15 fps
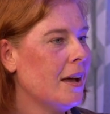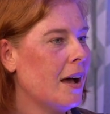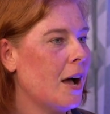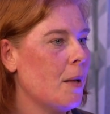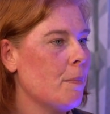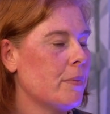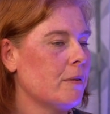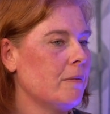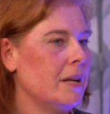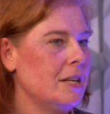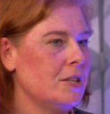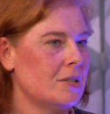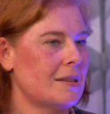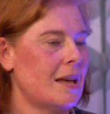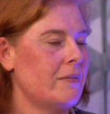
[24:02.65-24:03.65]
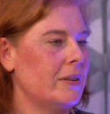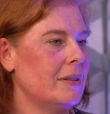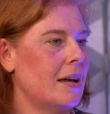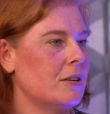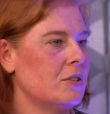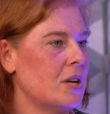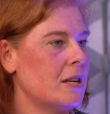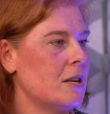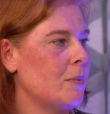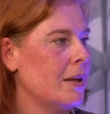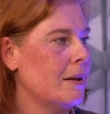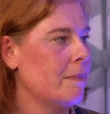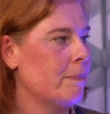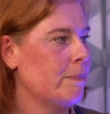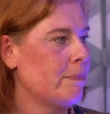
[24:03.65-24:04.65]
but really just having that
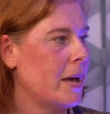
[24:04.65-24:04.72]
genuine